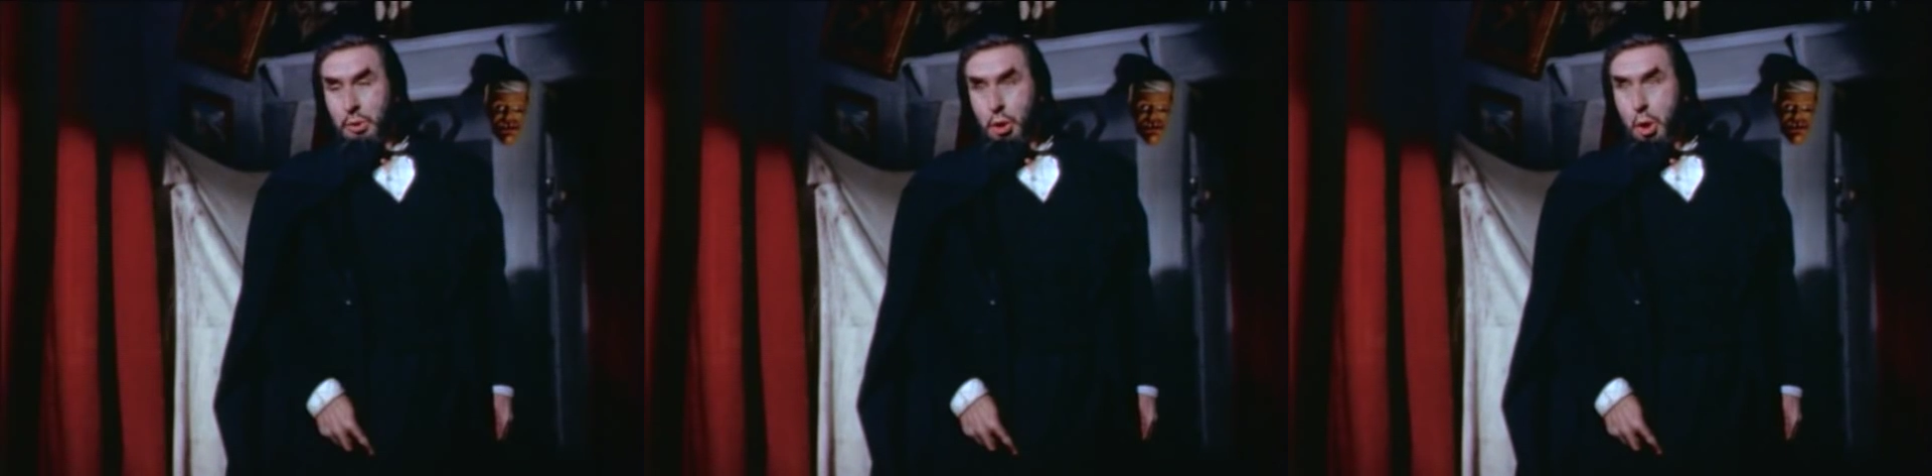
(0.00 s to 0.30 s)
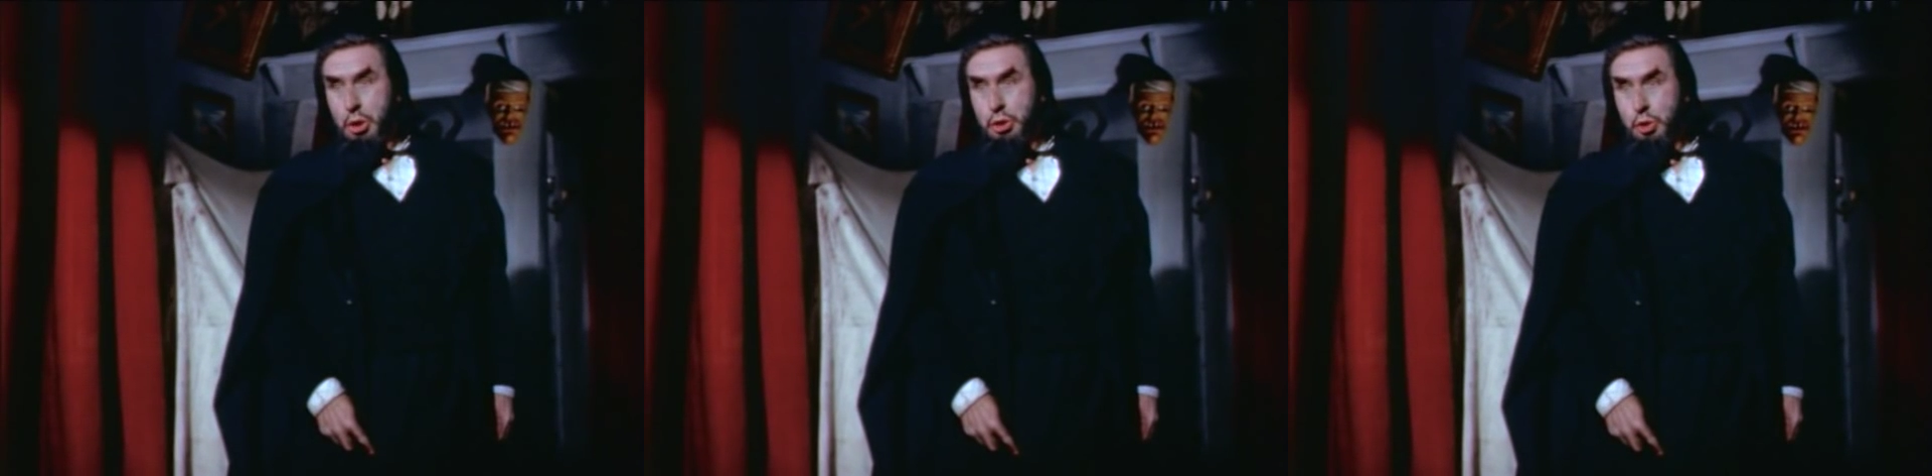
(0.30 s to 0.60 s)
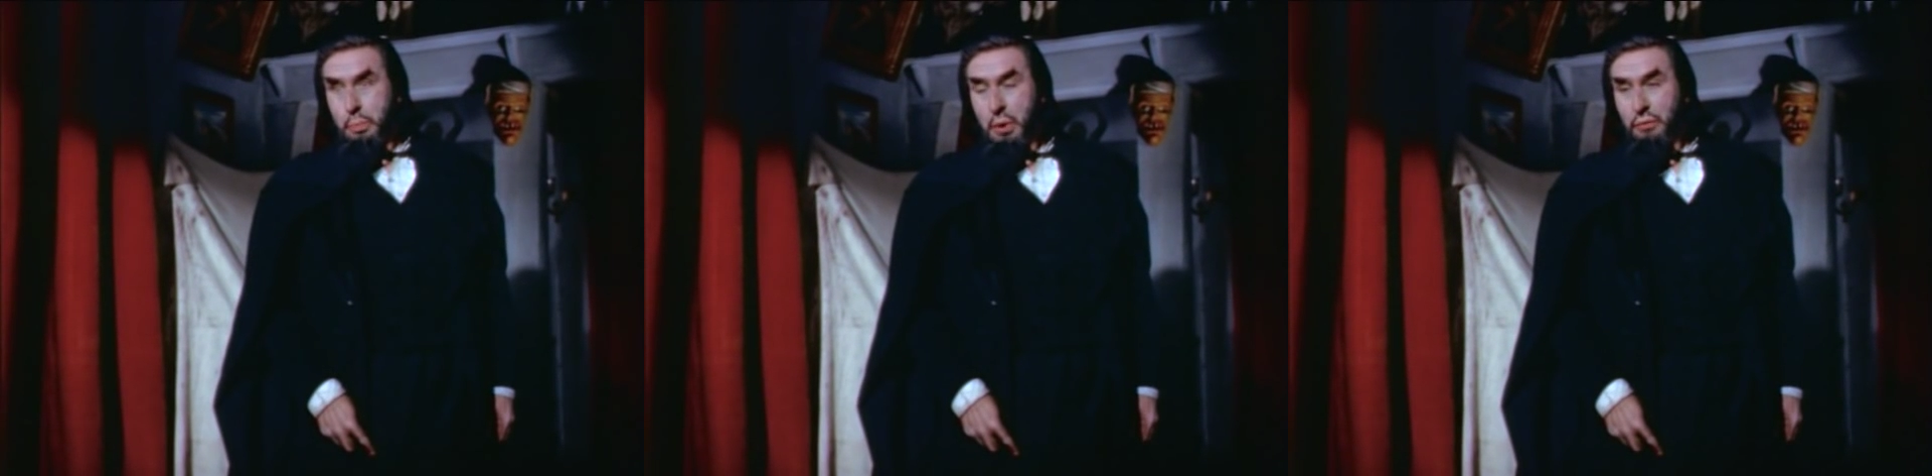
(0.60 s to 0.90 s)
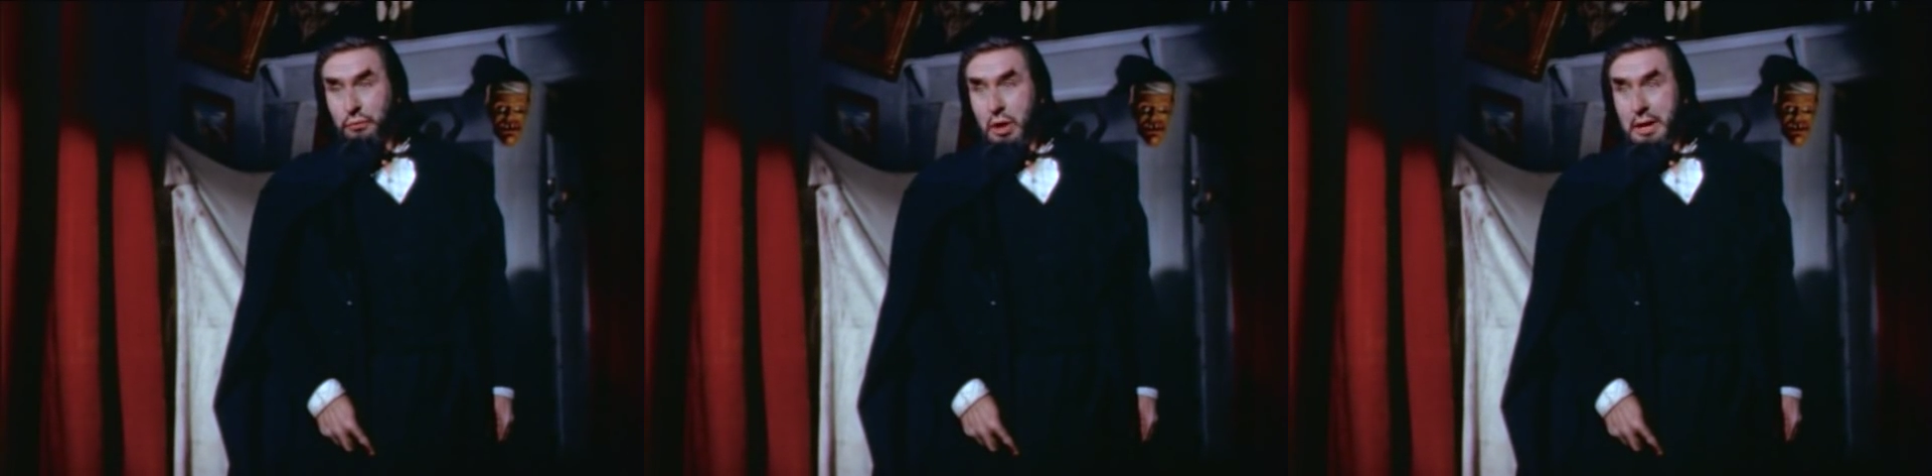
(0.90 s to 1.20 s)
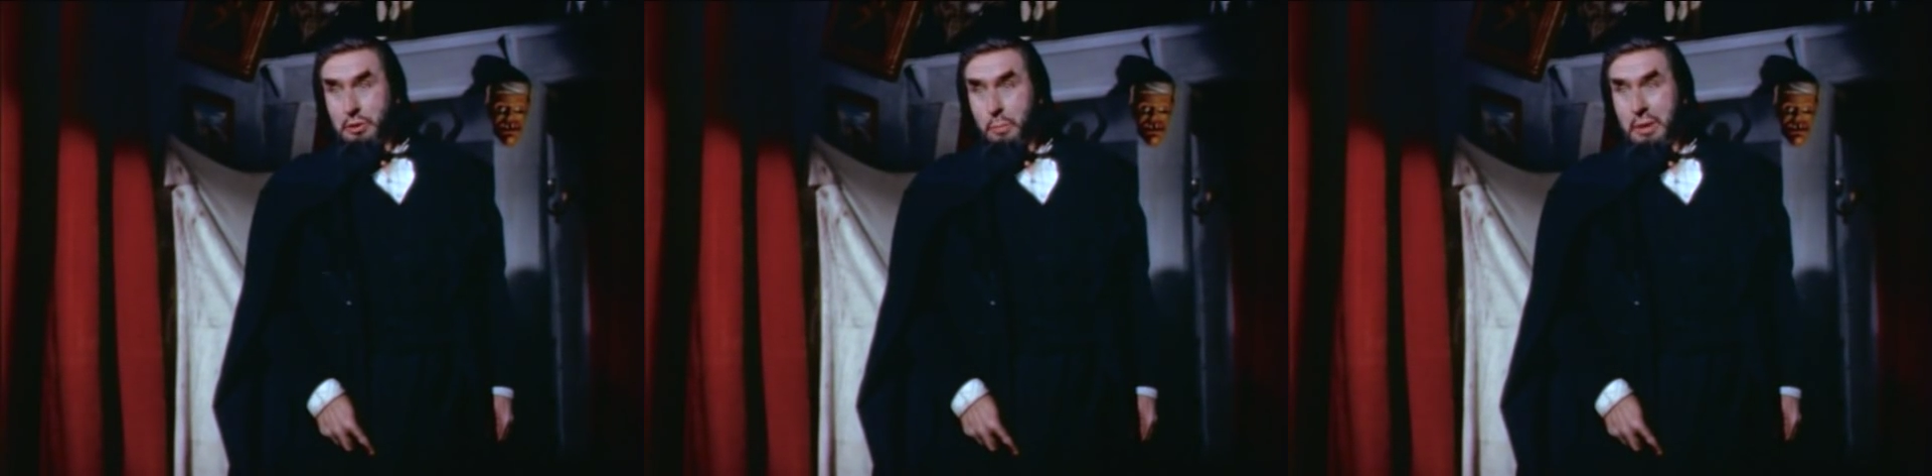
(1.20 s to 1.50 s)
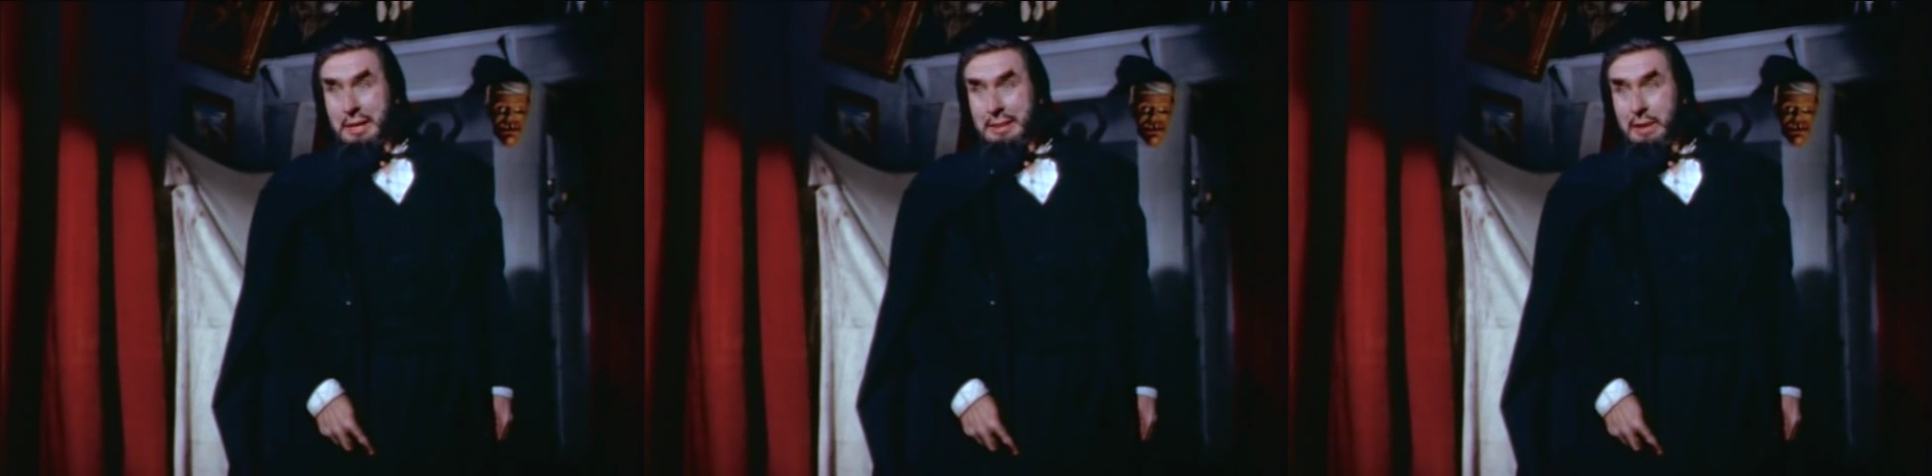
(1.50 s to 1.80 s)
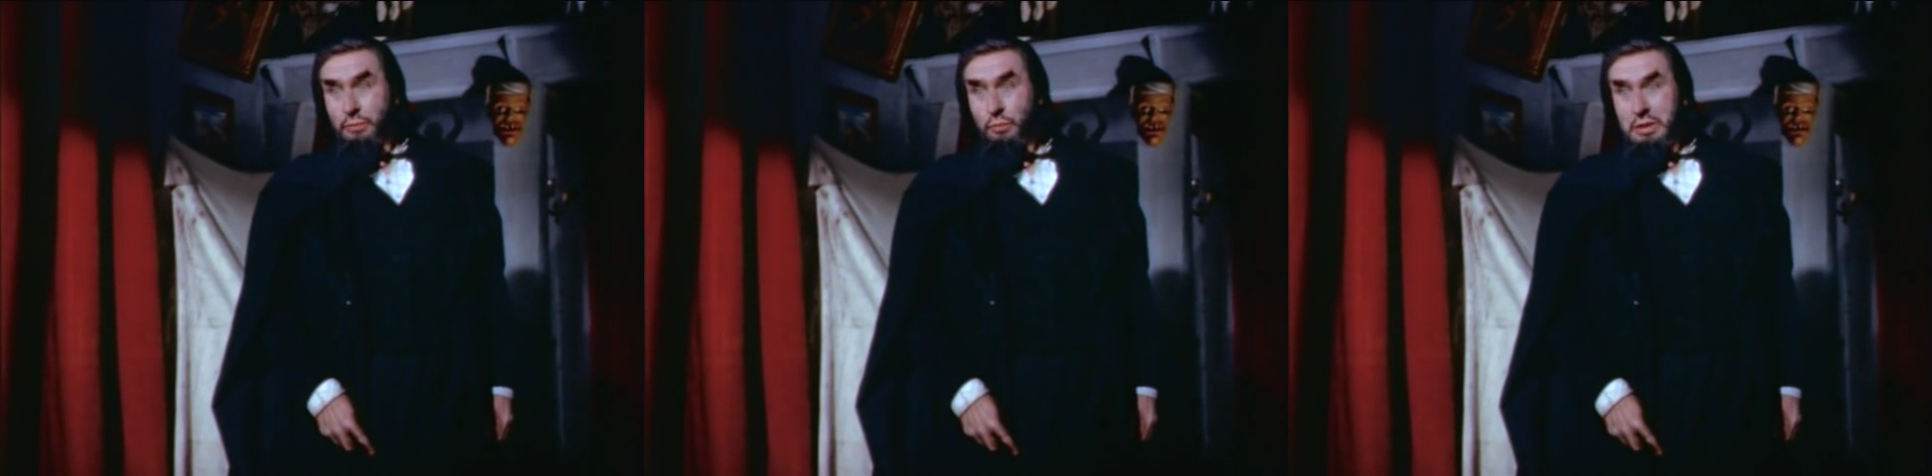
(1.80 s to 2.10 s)
Because you prefer to be in
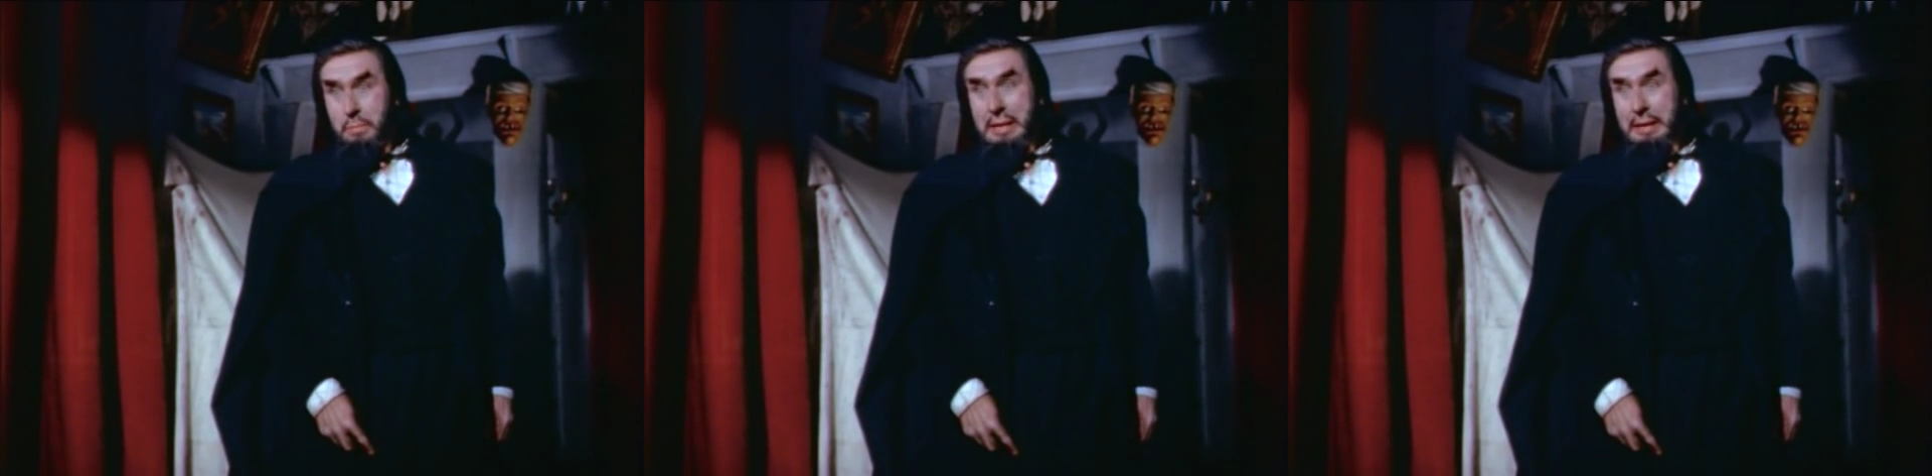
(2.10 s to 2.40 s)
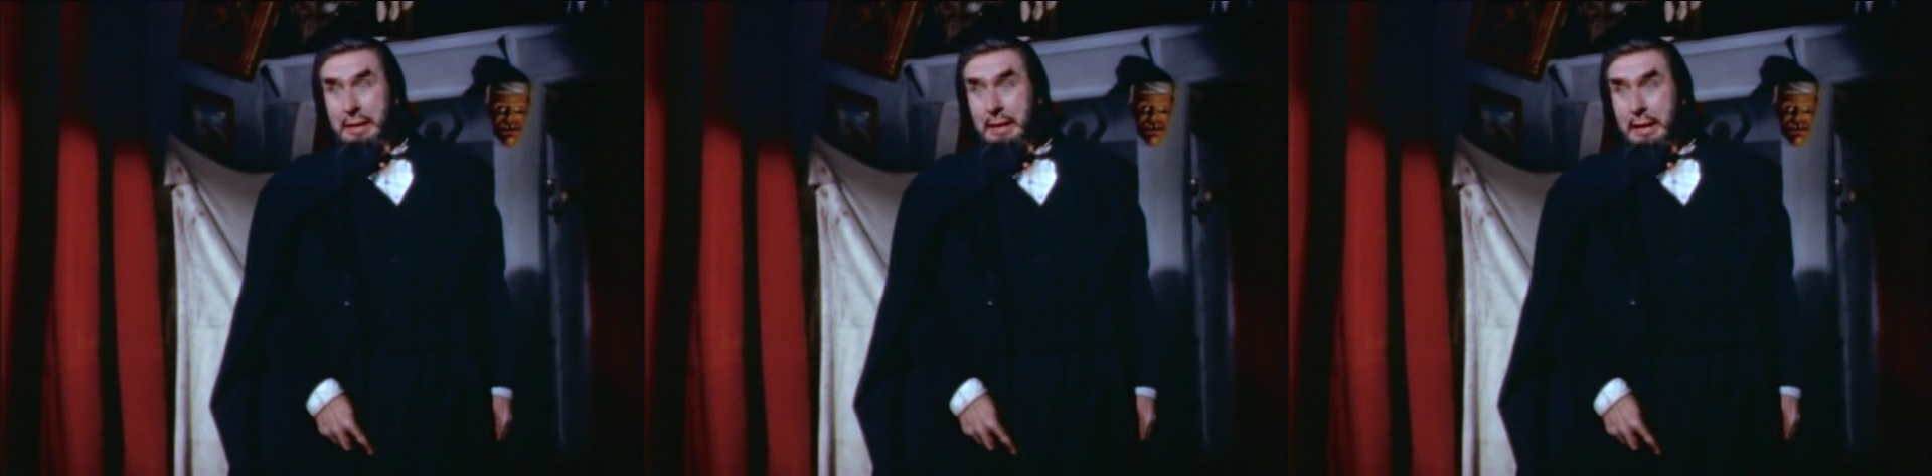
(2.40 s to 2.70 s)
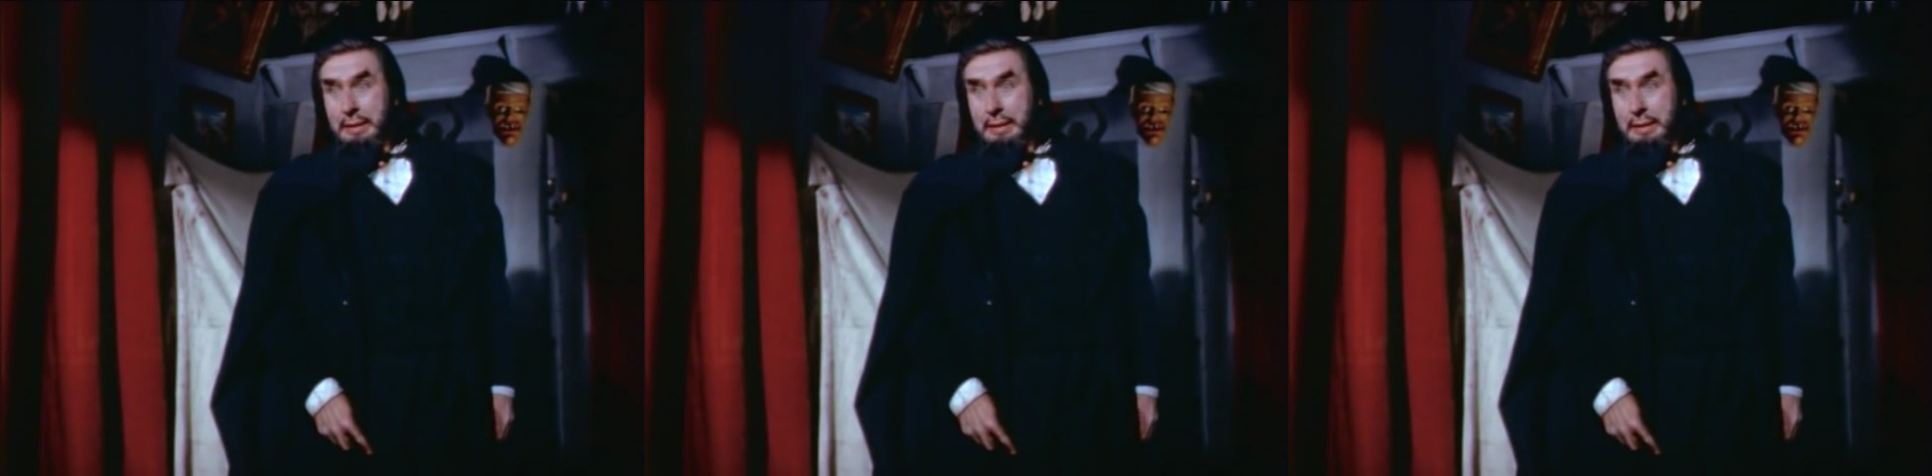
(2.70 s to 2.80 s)
love with Billy